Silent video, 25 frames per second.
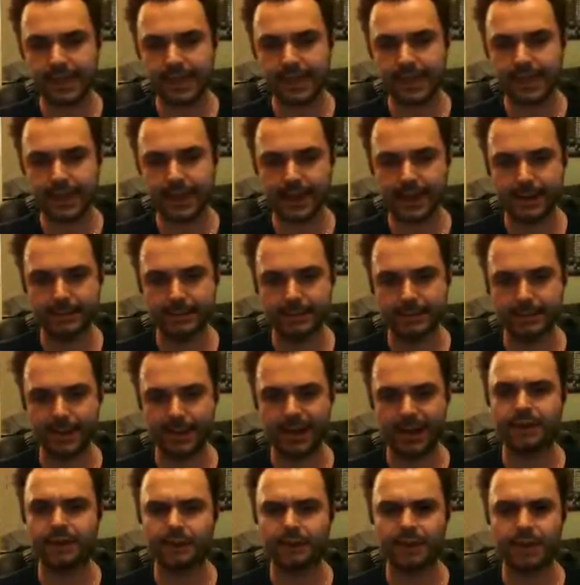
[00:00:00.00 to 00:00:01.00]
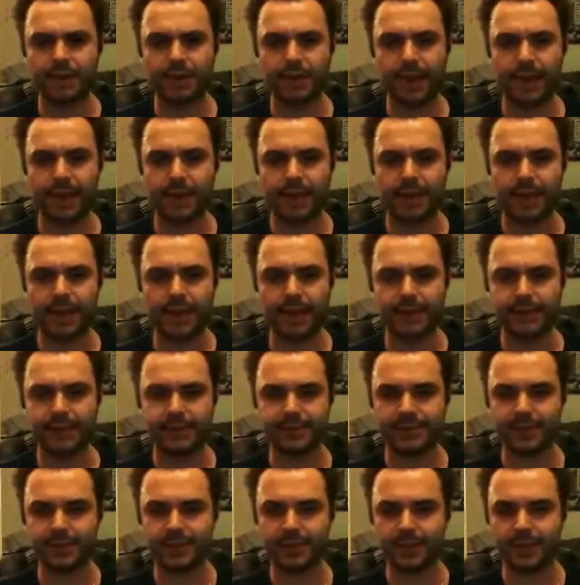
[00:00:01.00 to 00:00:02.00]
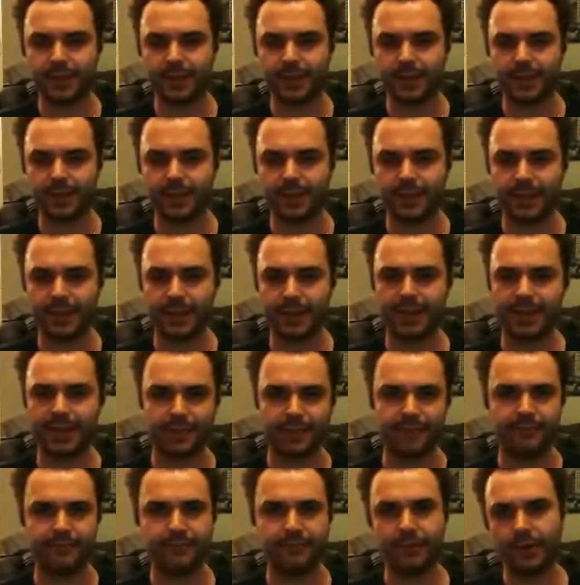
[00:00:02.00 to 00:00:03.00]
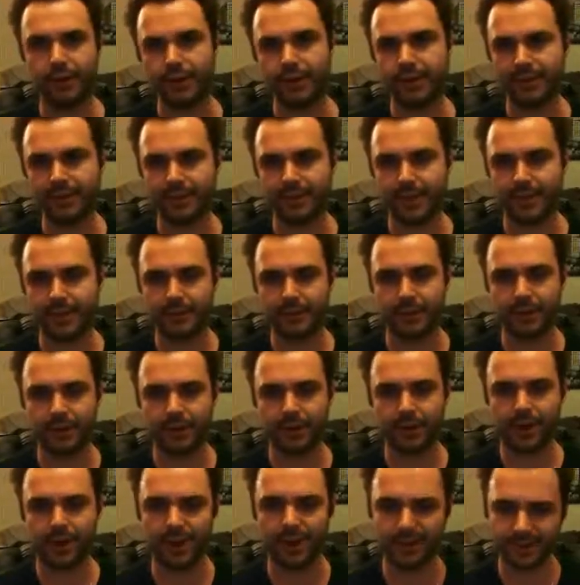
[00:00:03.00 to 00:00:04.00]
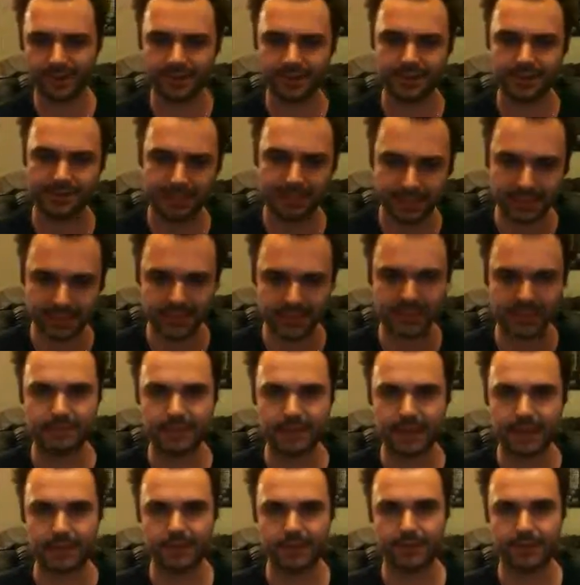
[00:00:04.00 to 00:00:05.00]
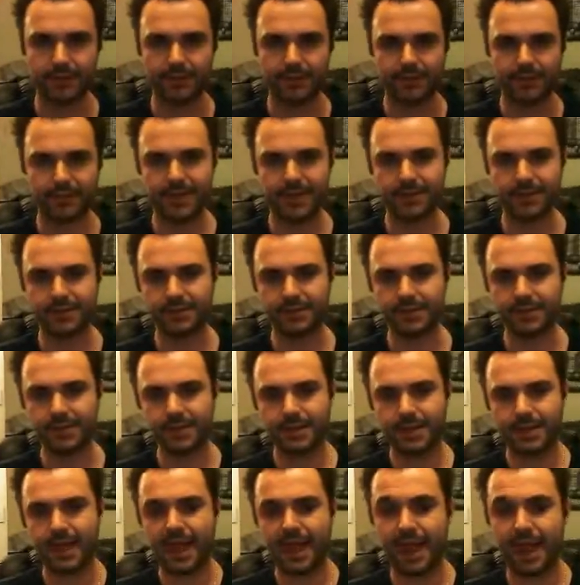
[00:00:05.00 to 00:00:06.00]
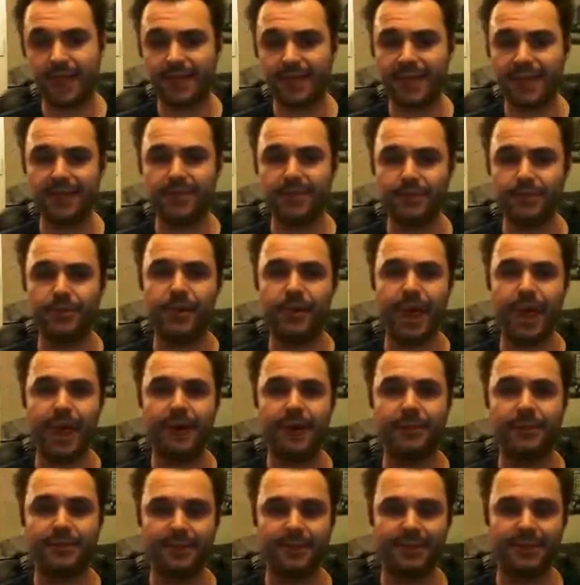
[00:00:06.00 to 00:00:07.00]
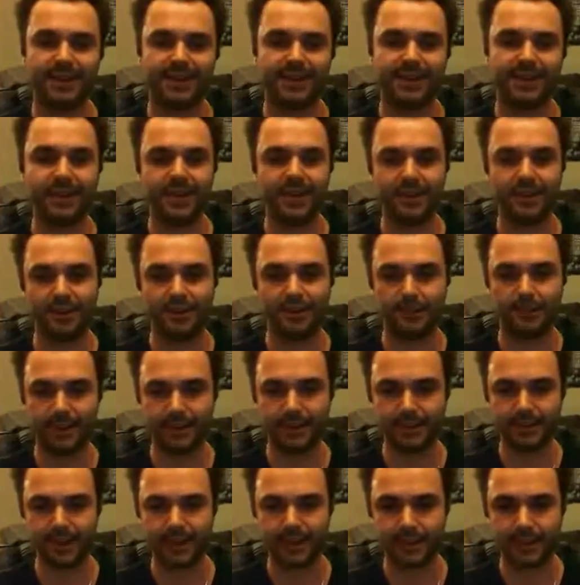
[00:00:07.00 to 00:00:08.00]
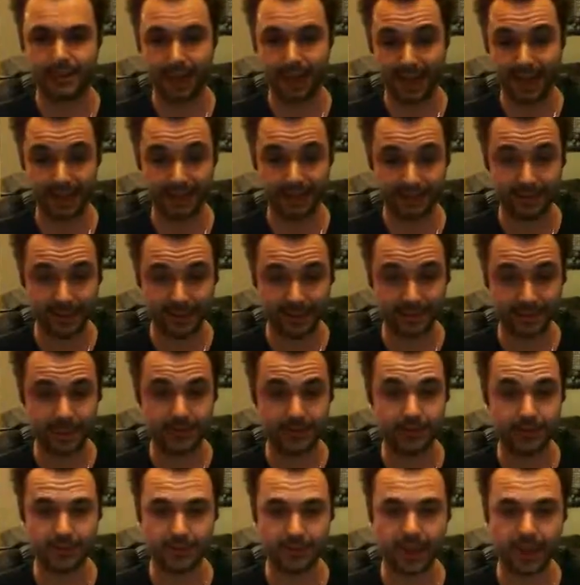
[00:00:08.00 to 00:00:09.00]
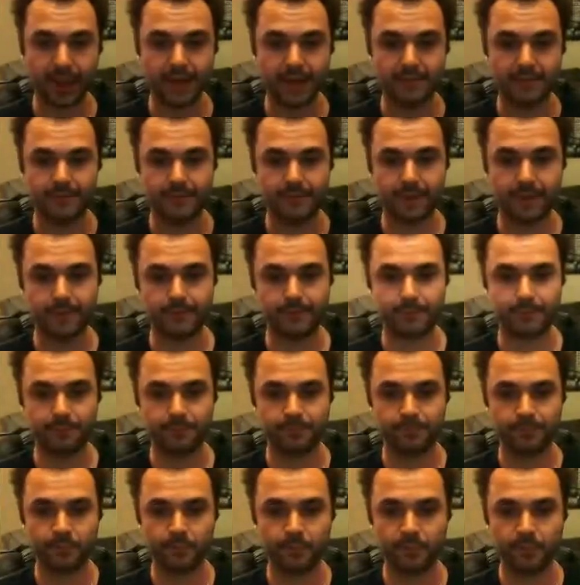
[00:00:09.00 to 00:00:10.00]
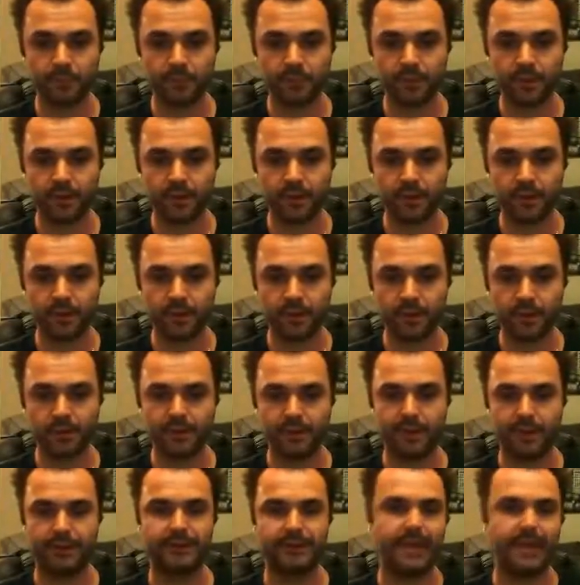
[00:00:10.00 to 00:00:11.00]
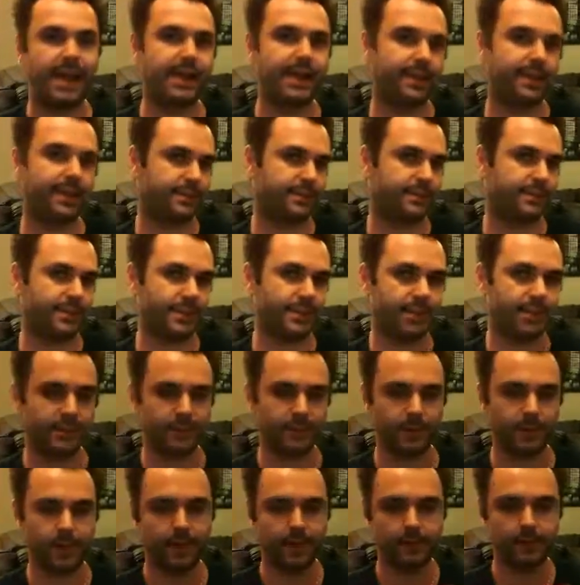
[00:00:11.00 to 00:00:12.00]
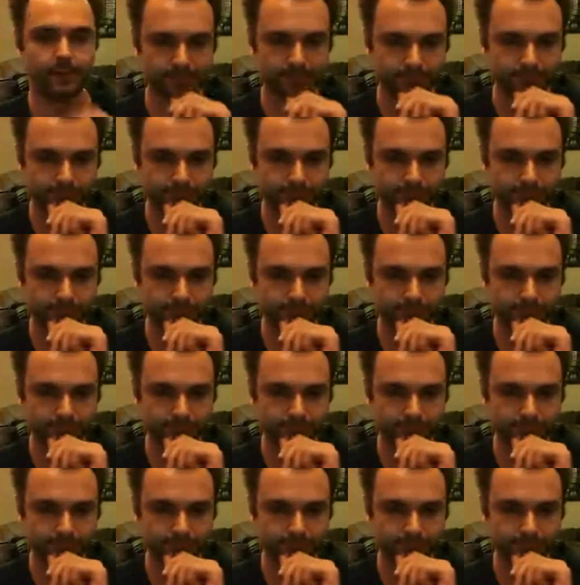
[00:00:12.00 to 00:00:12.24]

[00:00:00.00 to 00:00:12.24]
But I do kind of like his logic that he avoided the C1 cost. It does make a lot of sense. And they do have, no pun intended, and they do have the Tank Hunter as well.